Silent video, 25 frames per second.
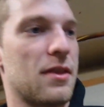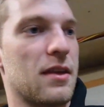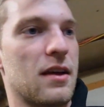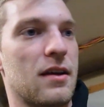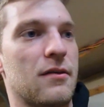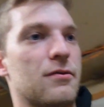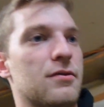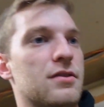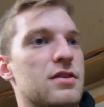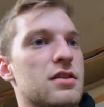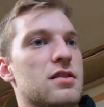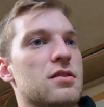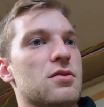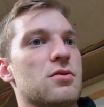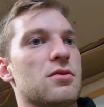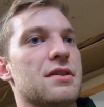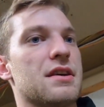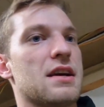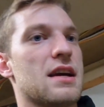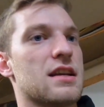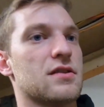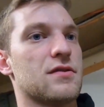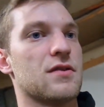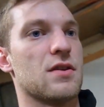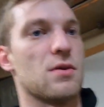thing to do in
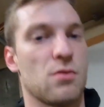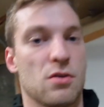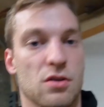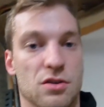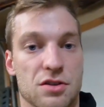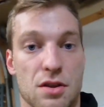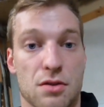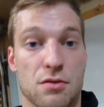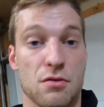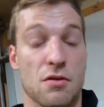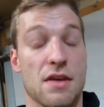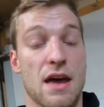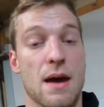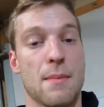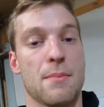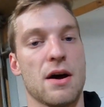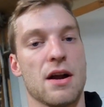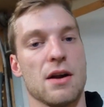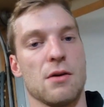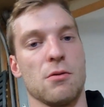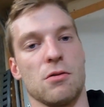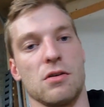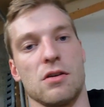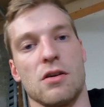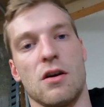the SV world, to throw that
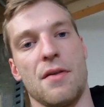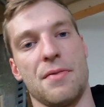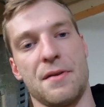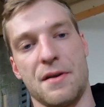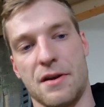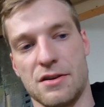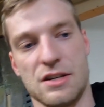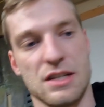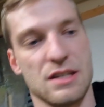bodywork on there.